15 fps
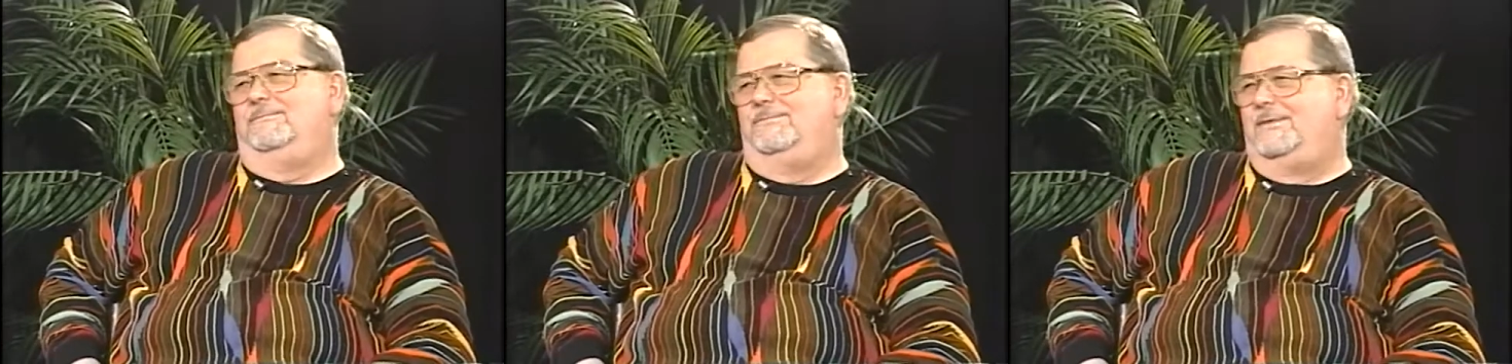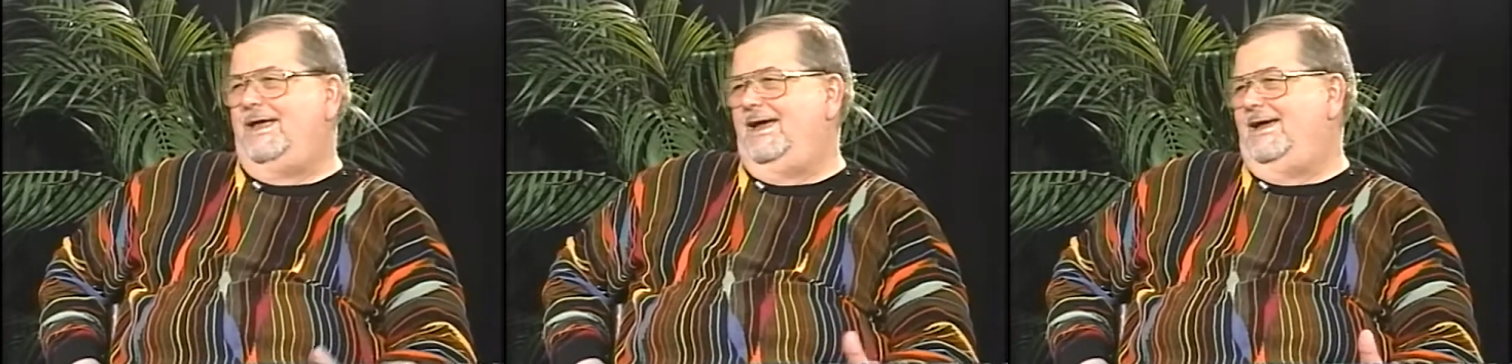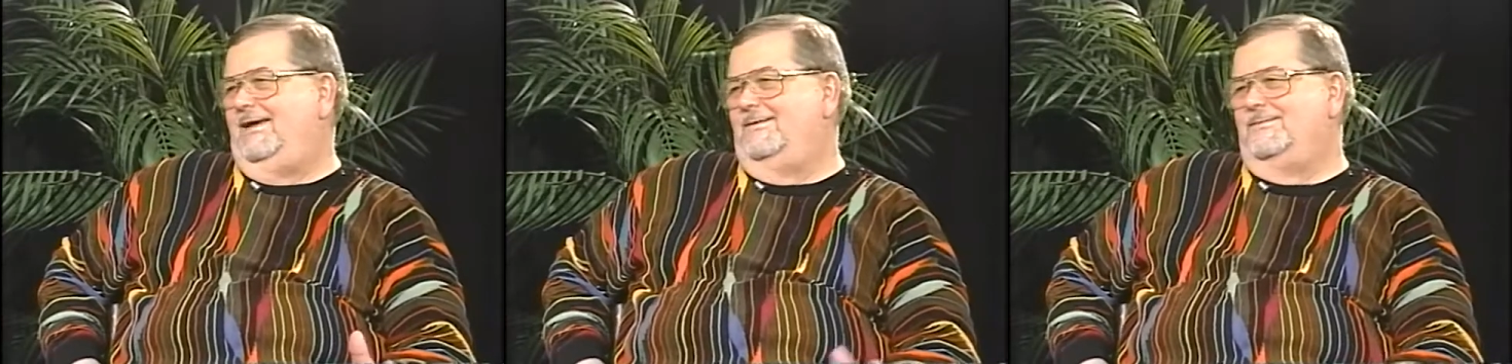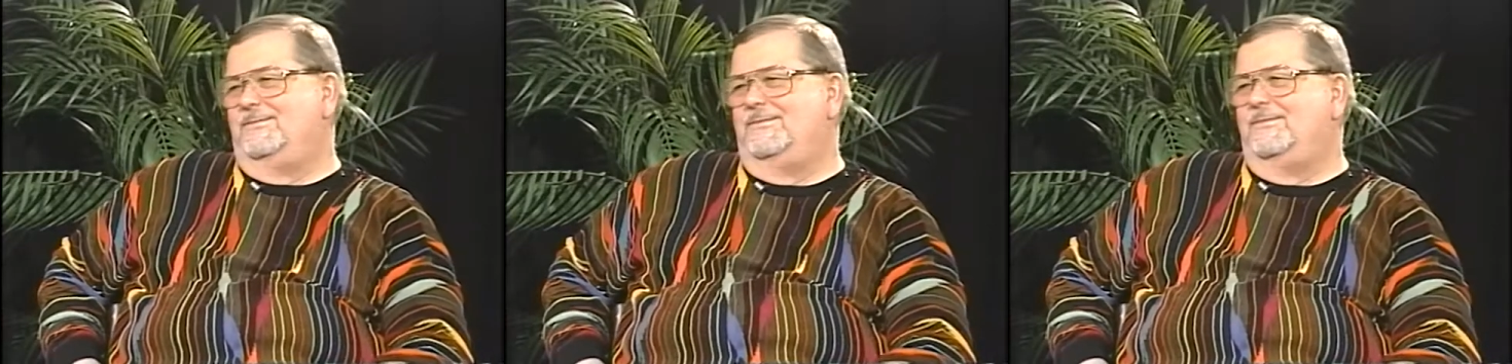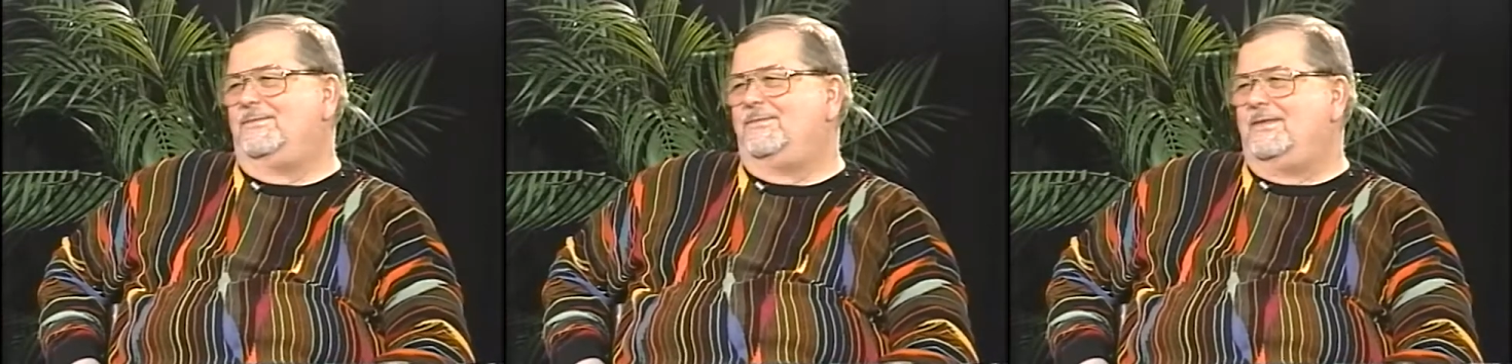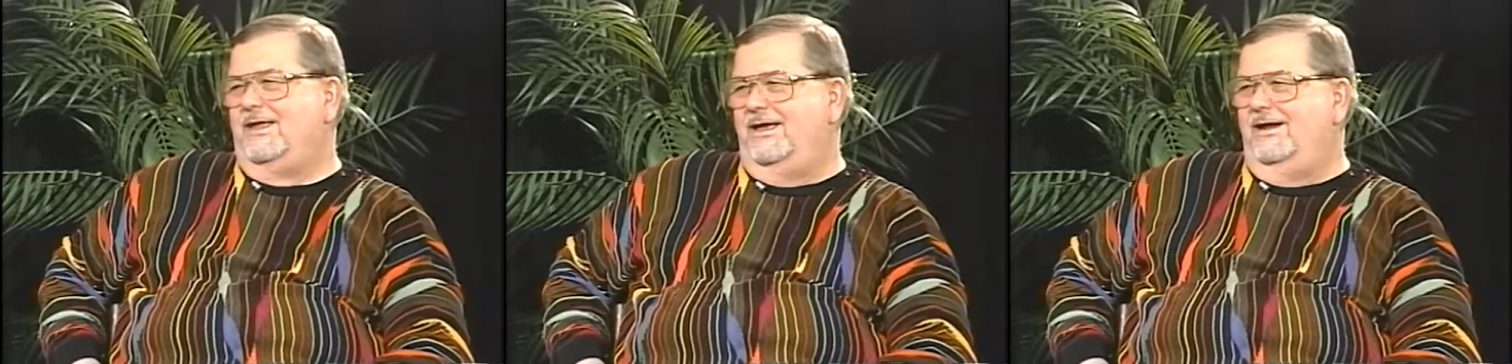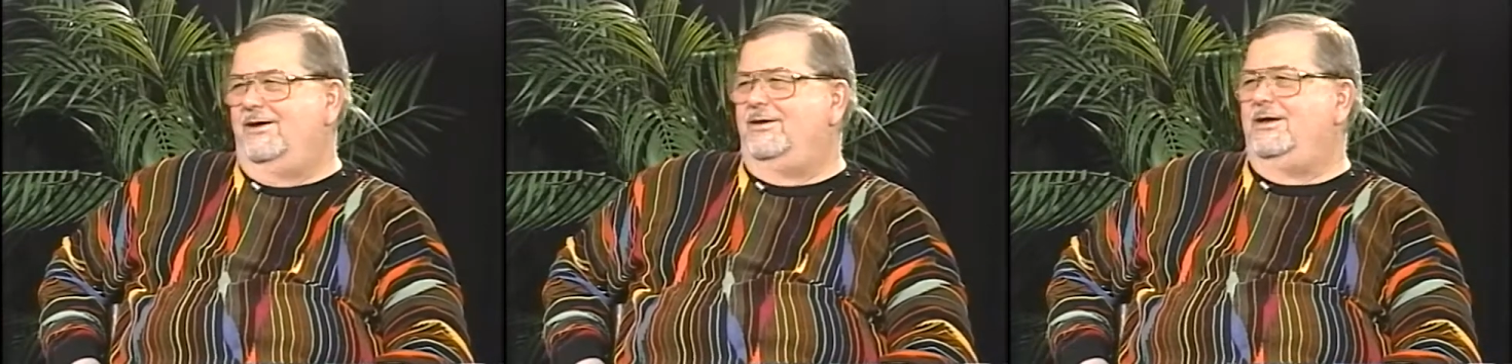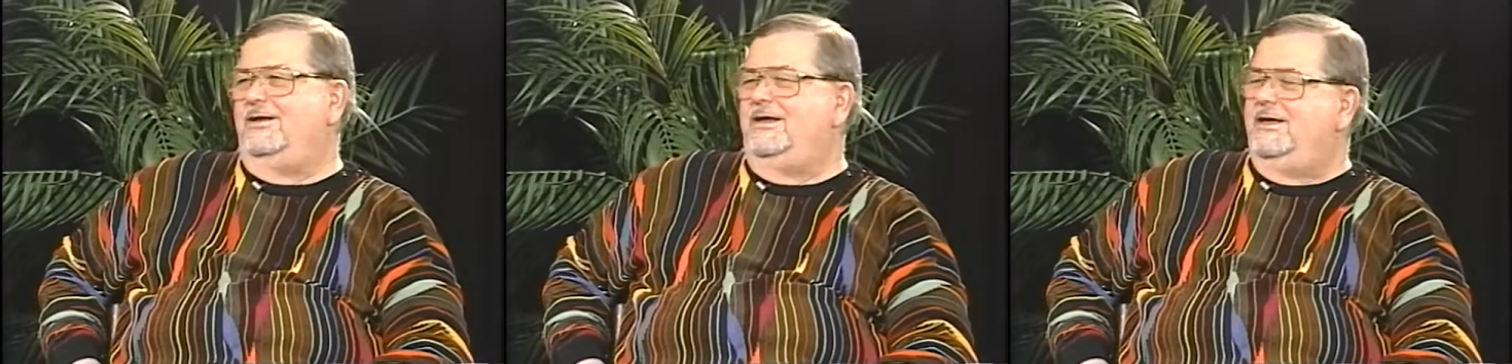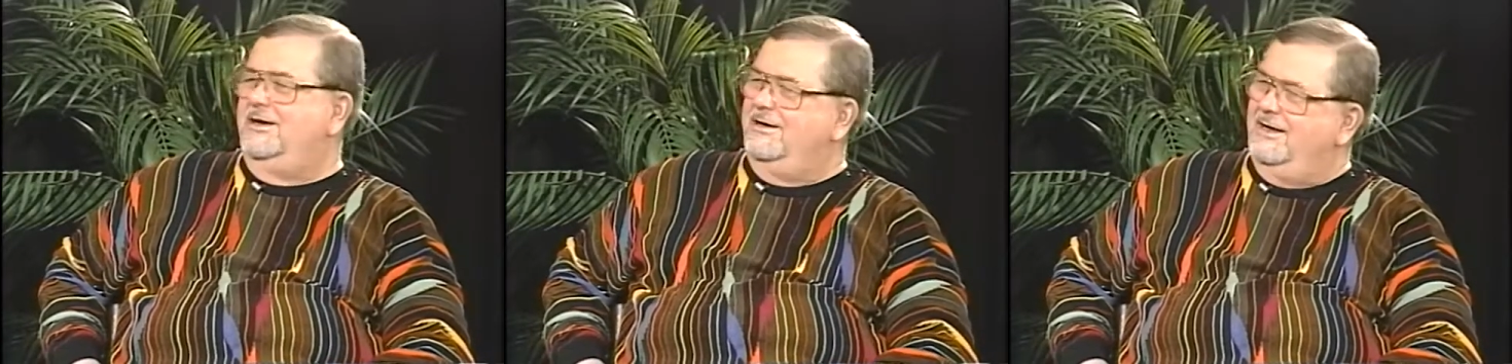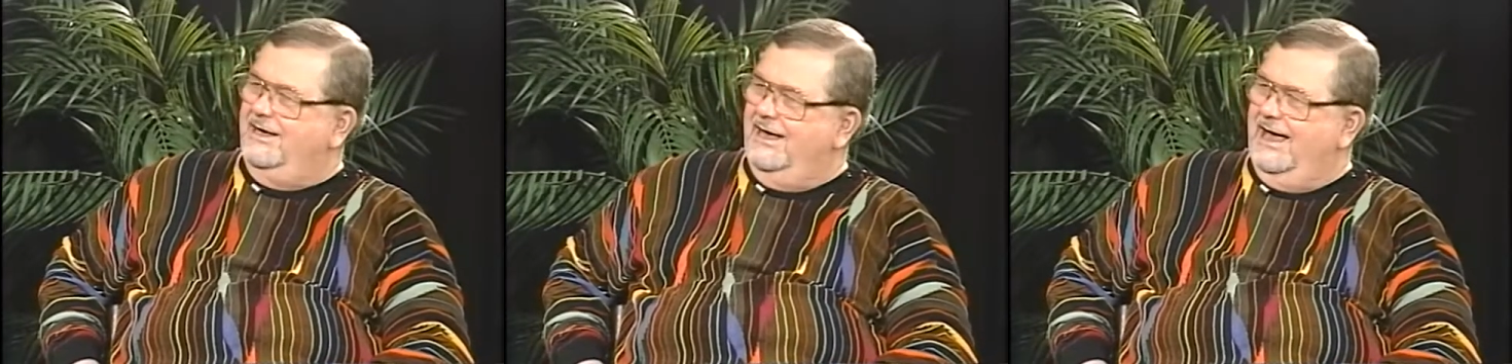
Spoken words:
hey, you know, you